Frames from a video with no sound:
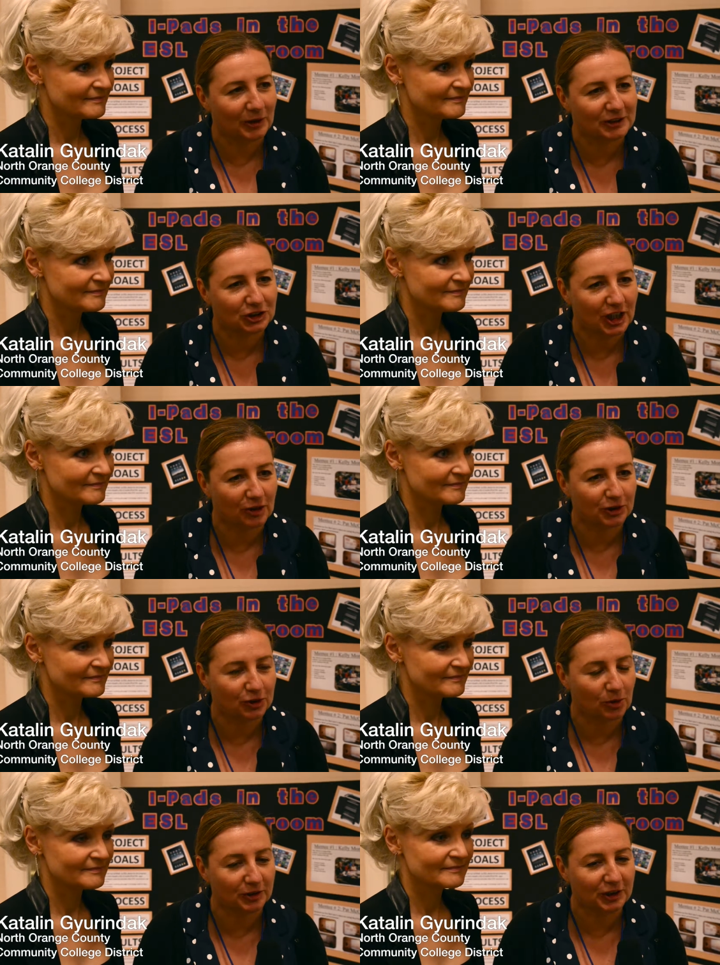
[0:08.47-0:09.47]
Speaker 1: Orange
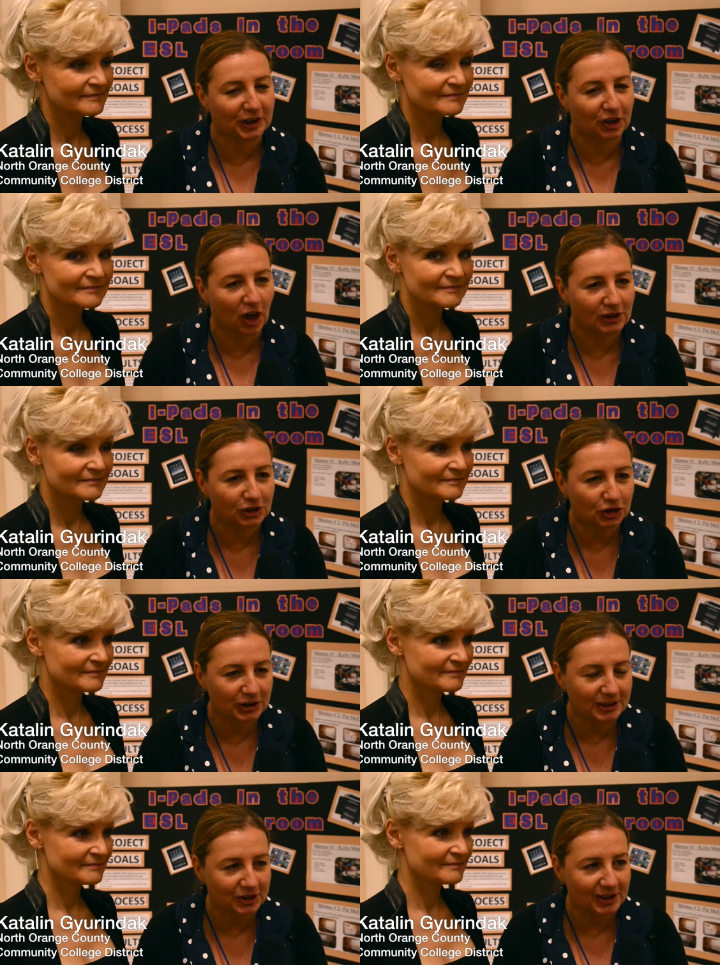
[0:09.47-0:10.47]
County Community College
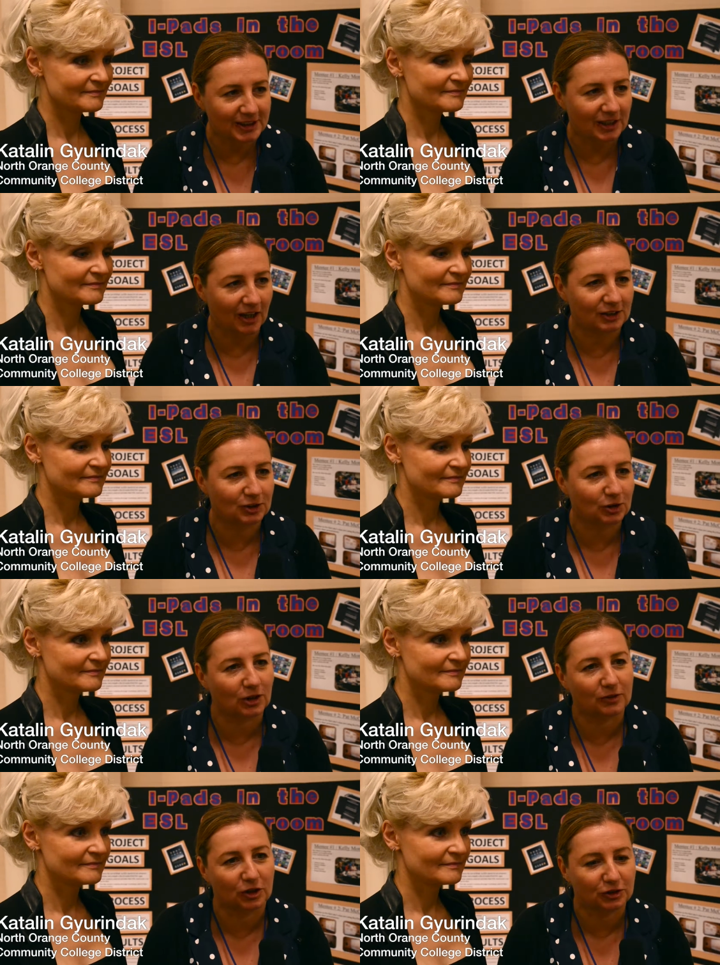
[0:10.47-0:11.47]
District, uh,
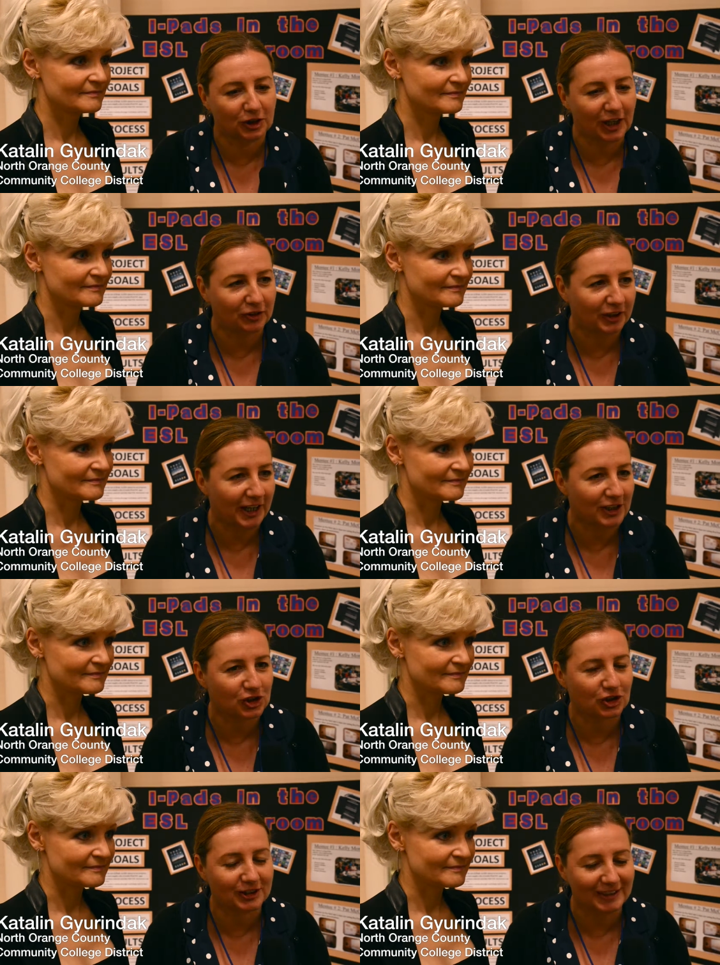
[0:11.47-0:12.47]
School of Continuing
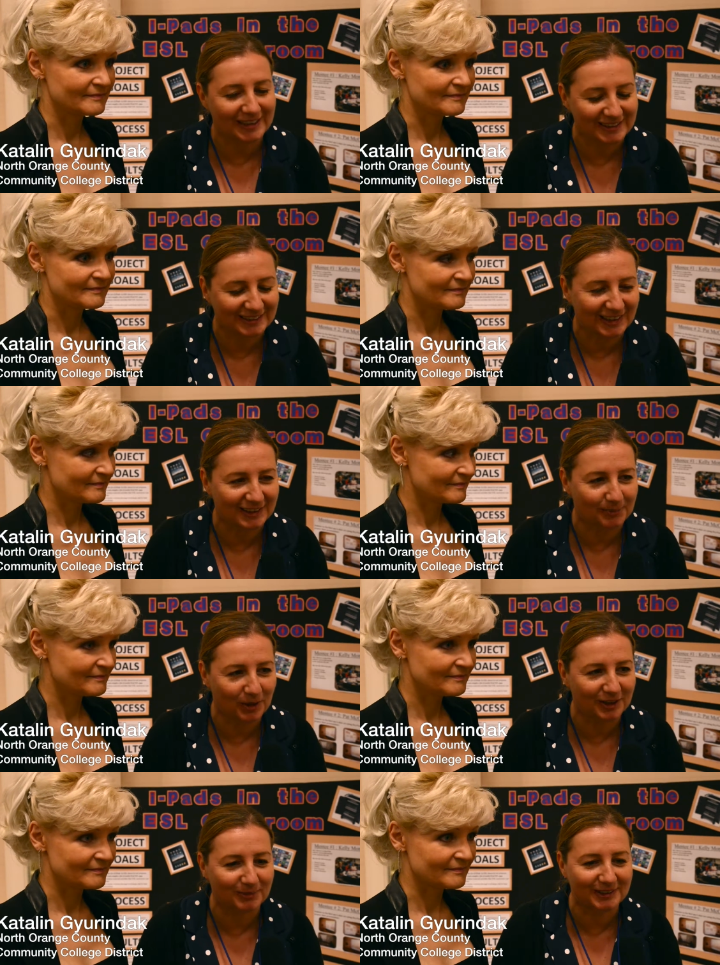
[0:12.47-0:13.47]
Education, E S L
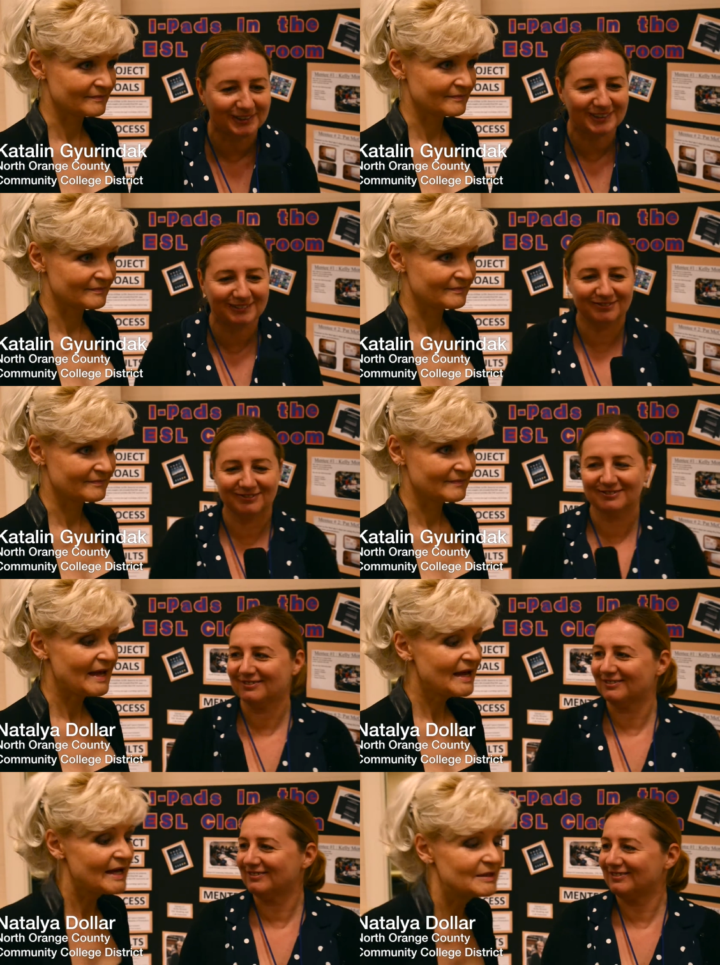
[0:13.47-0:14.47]
Department.
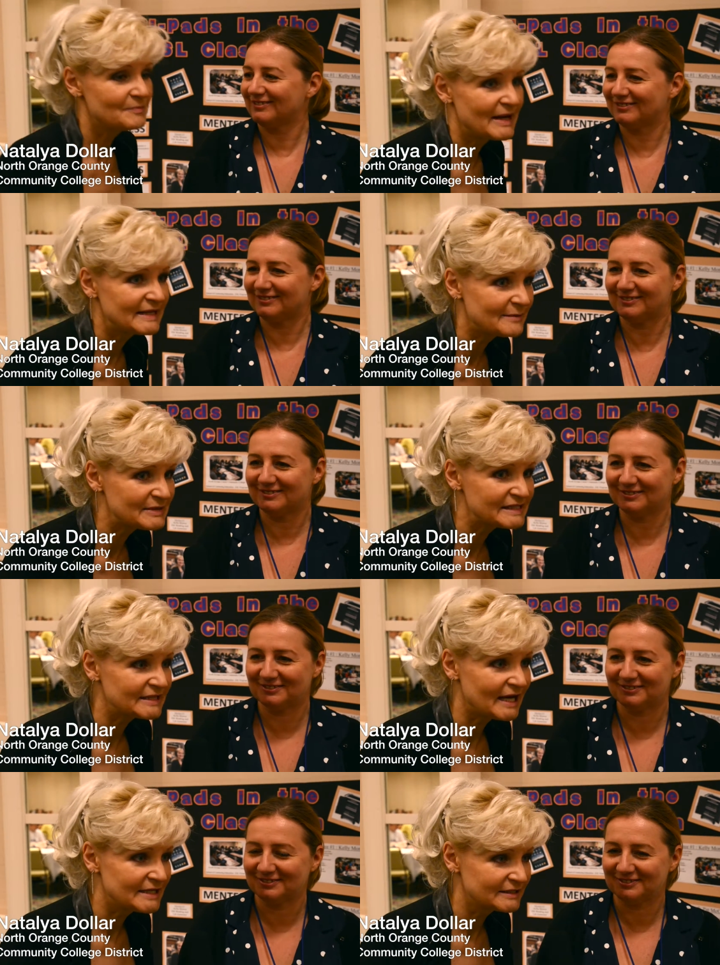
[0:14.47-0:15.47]
Speaker 2: And my name is
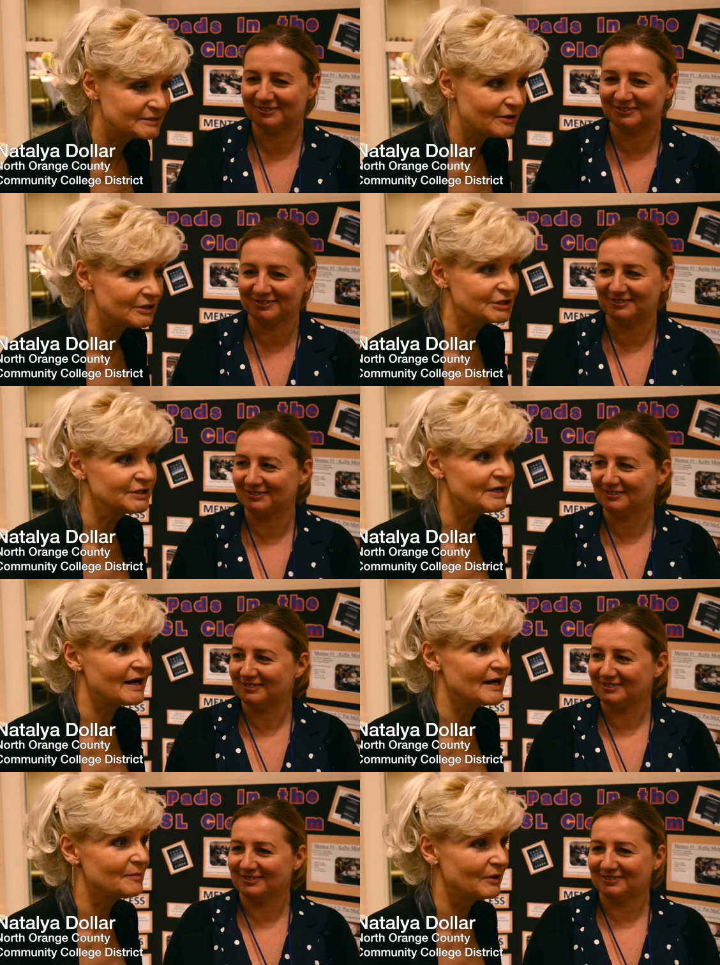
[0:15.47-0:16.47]
Natalia Dollar.
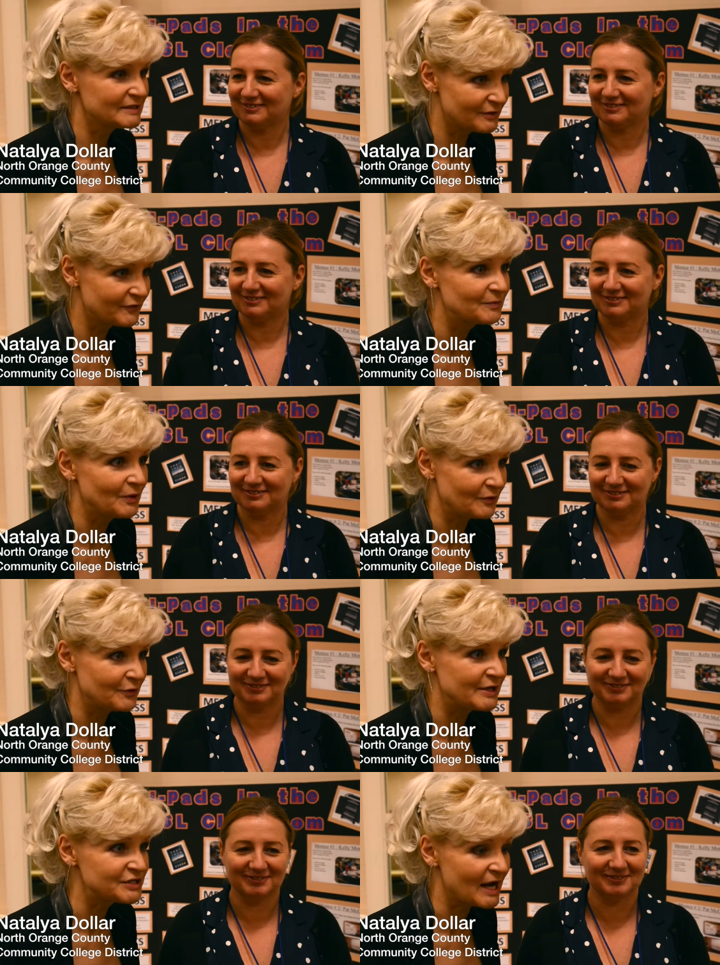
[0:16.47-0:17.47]
I'm also from
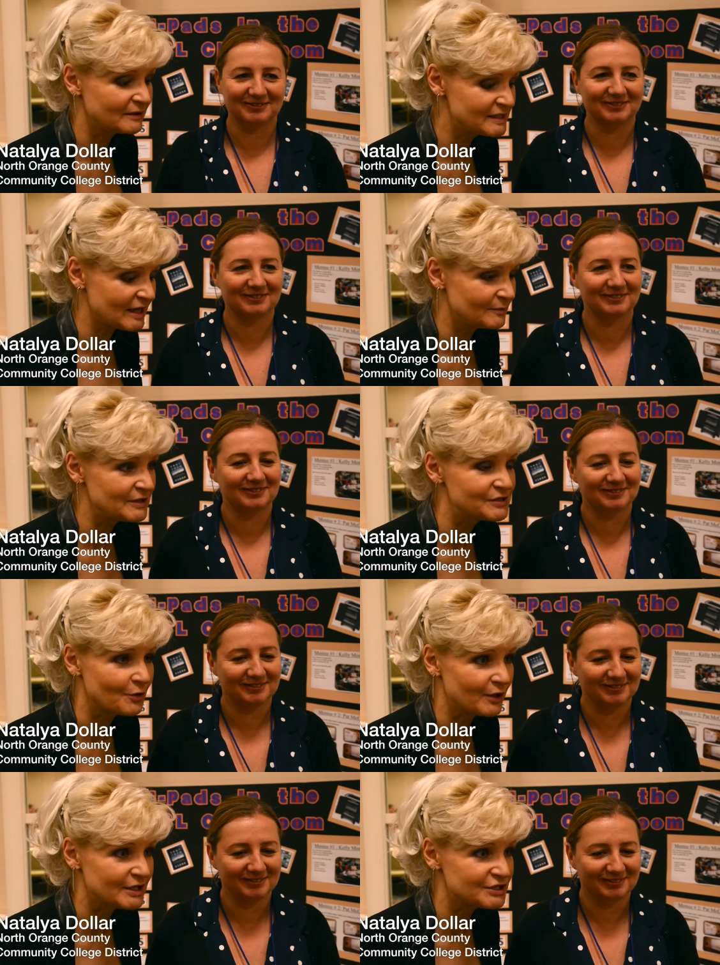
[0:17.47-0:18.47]
North Orange County
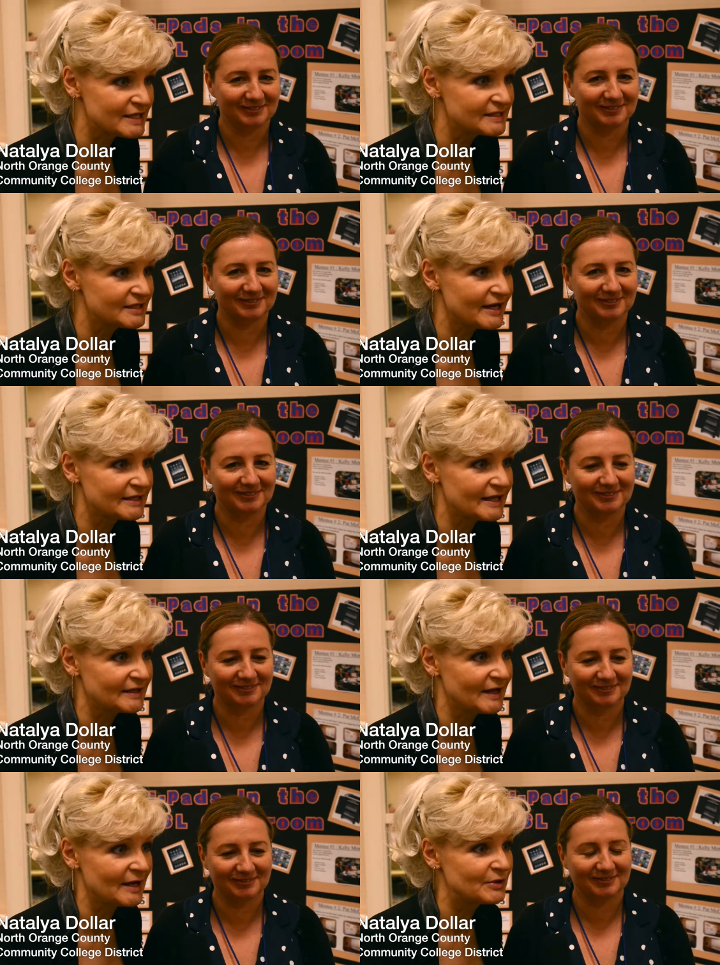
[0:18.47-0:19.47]
Community College District,
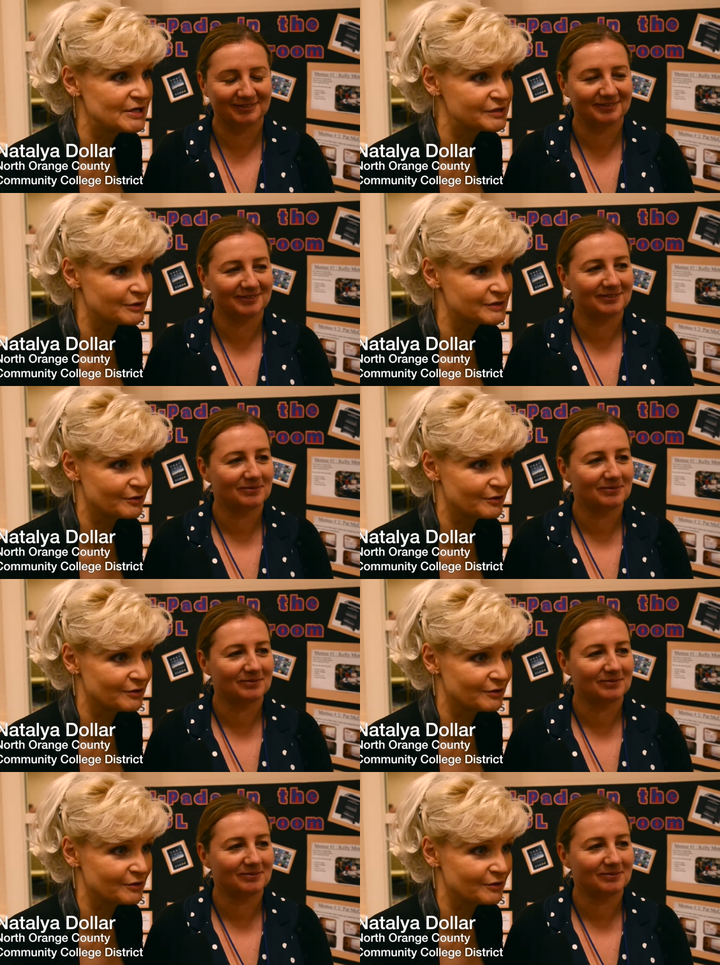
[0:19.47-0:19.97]
and I'm a resource